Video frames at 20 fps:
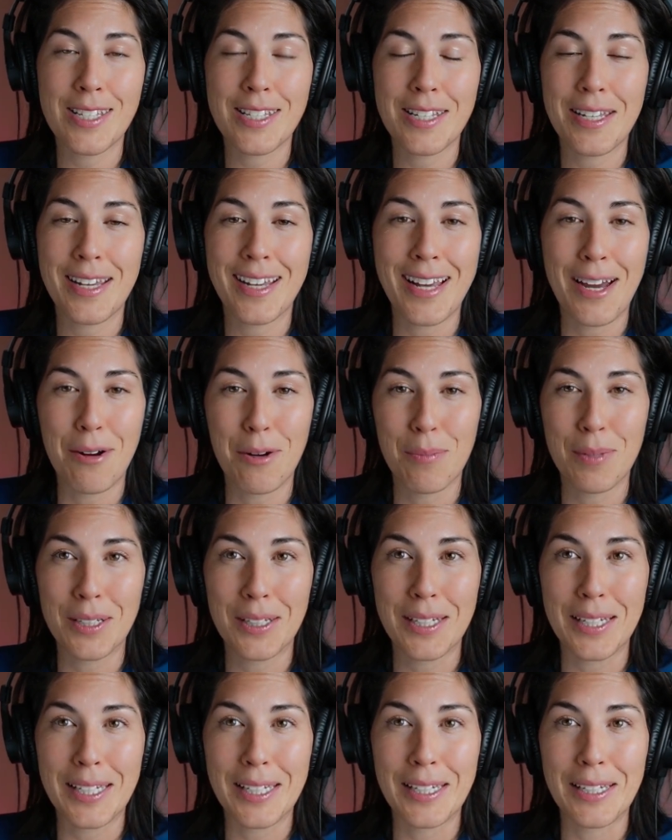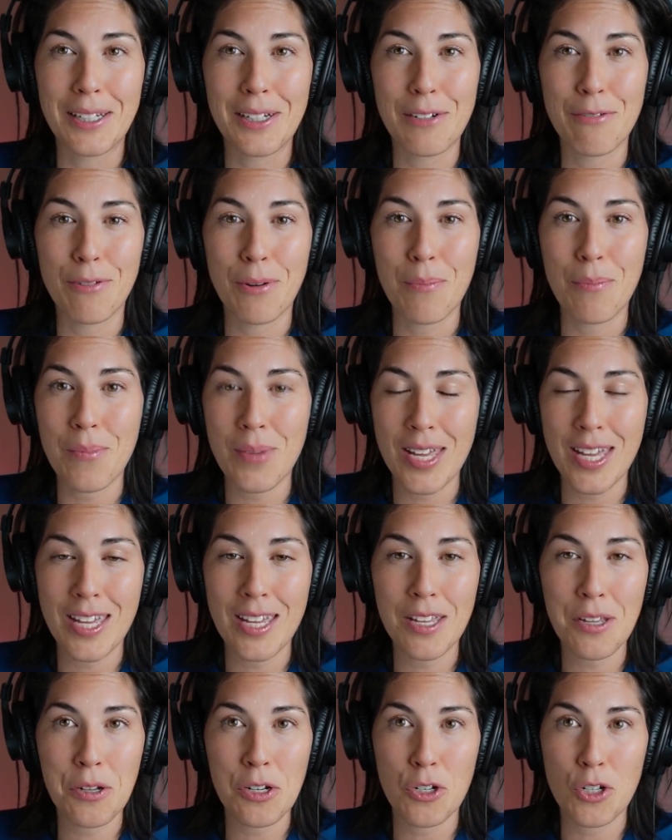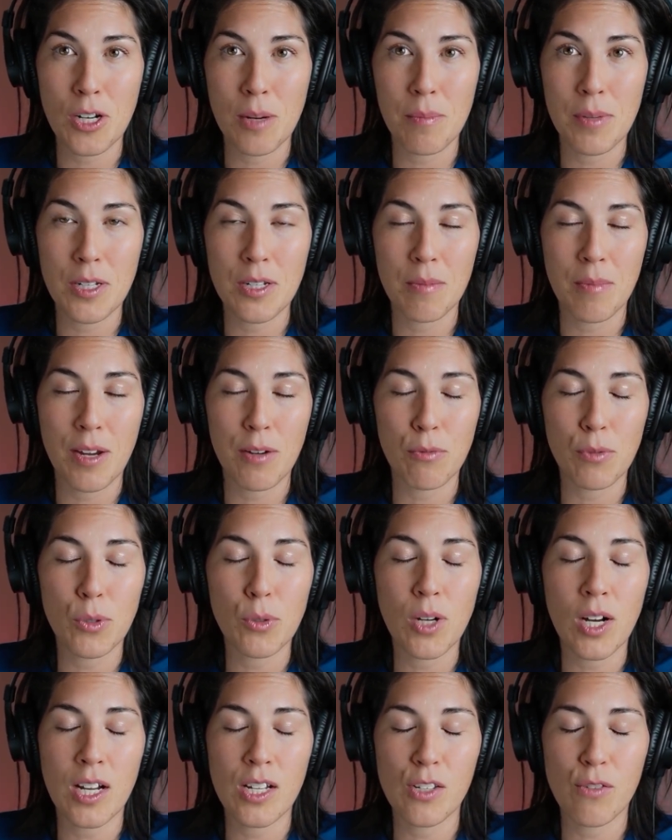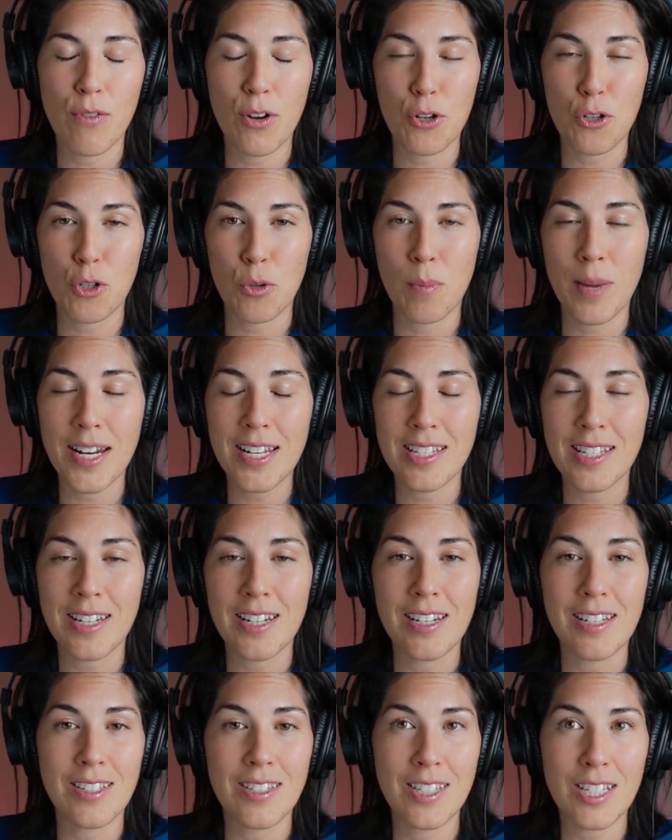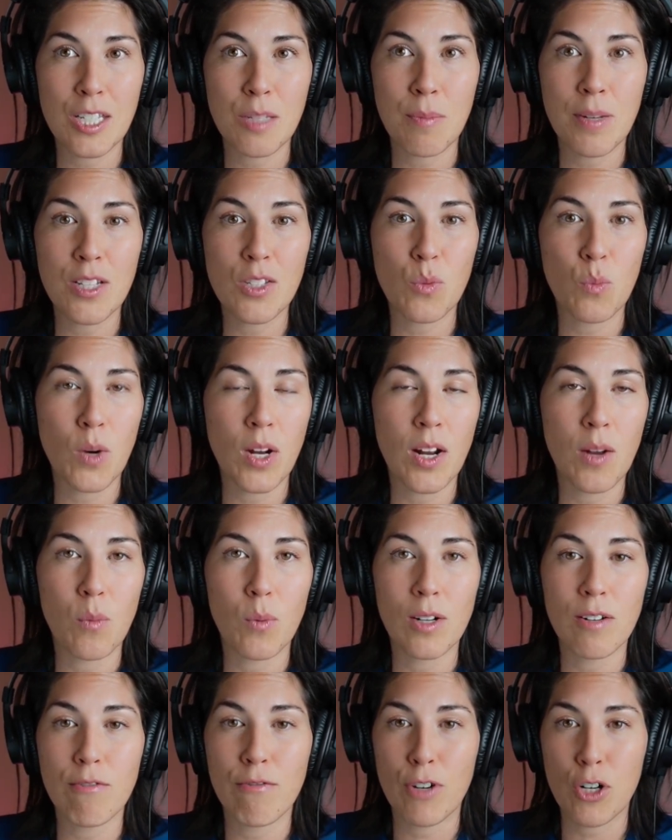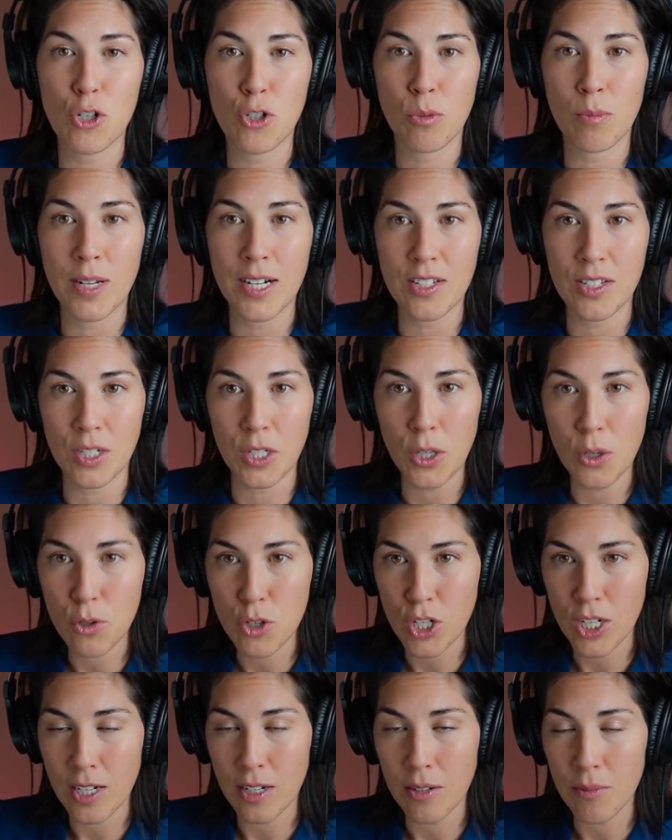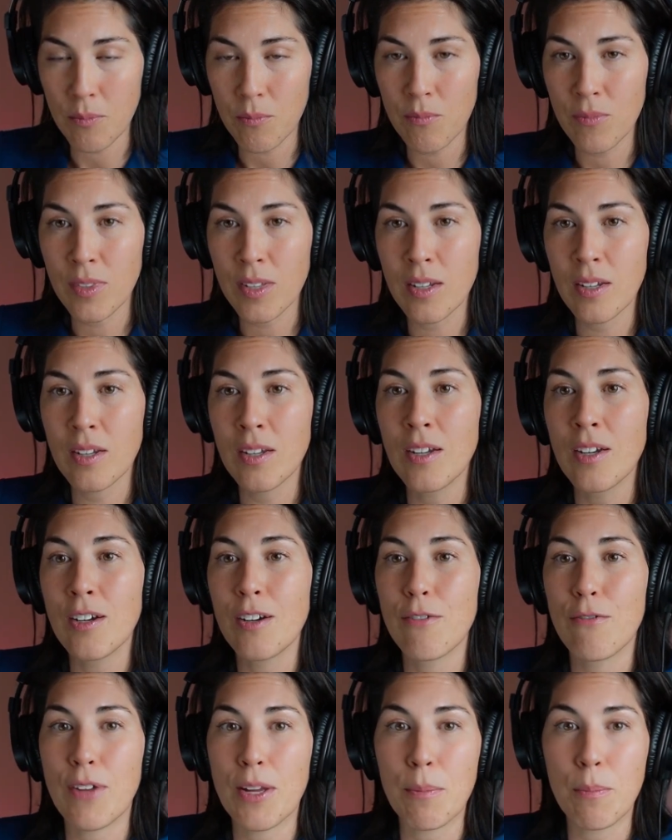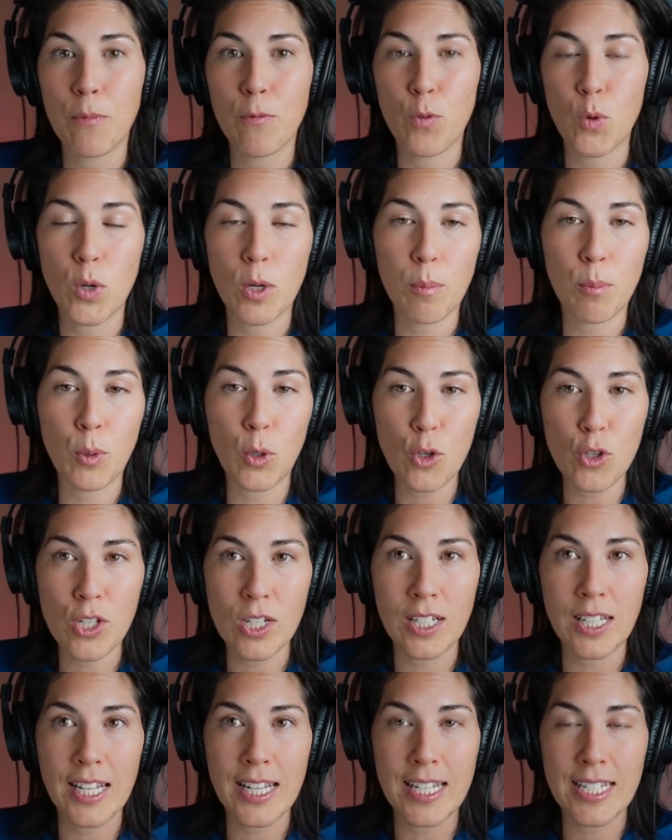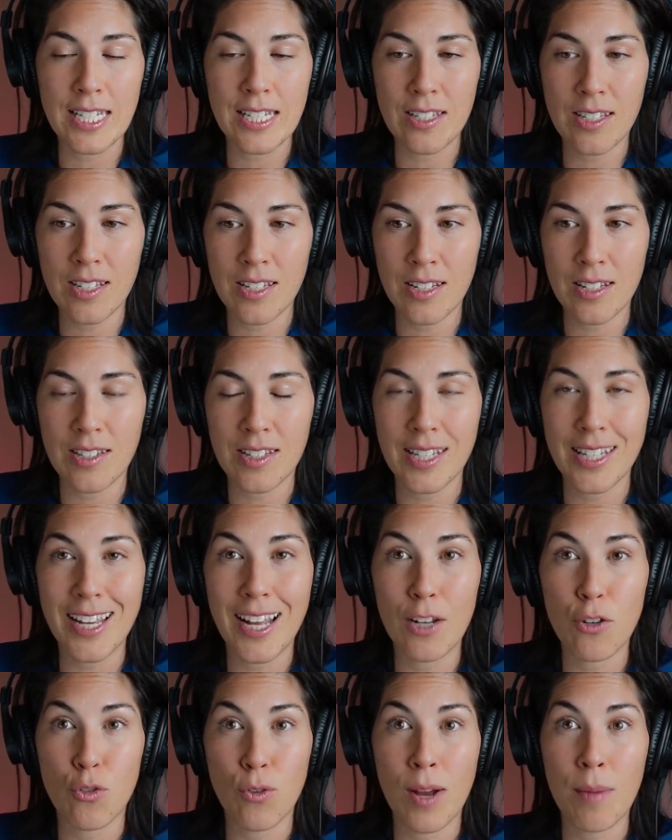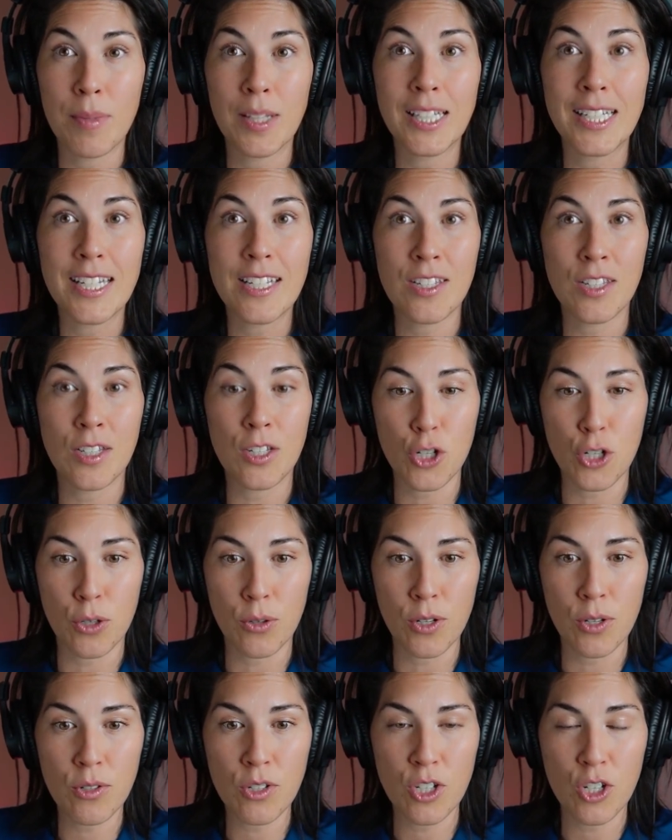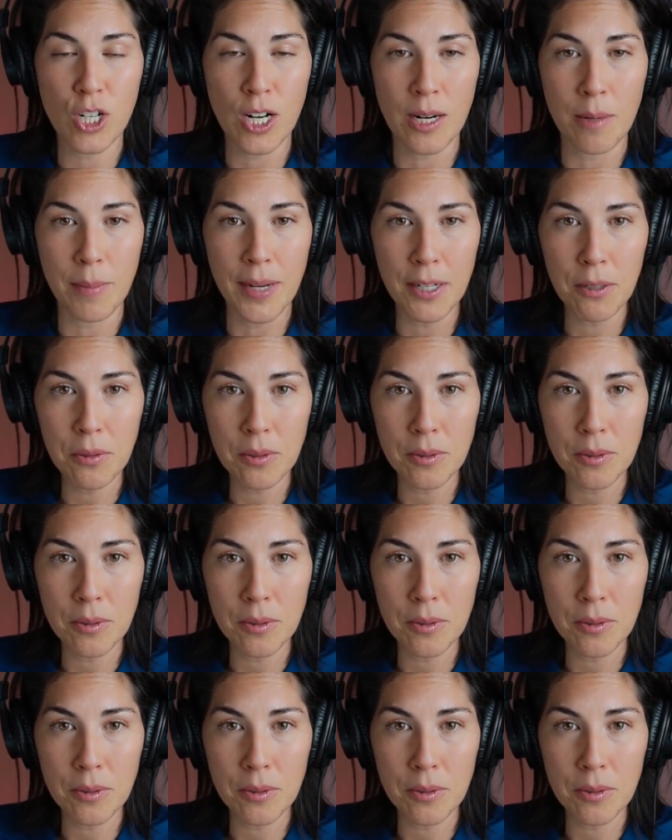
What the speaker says: accountability from me, you can jump into my Root Cause Functional Medicine. It is 6 months one-on-one functional medicine coaching for personalized consistency. I'll drop the links in the show notes to check them out.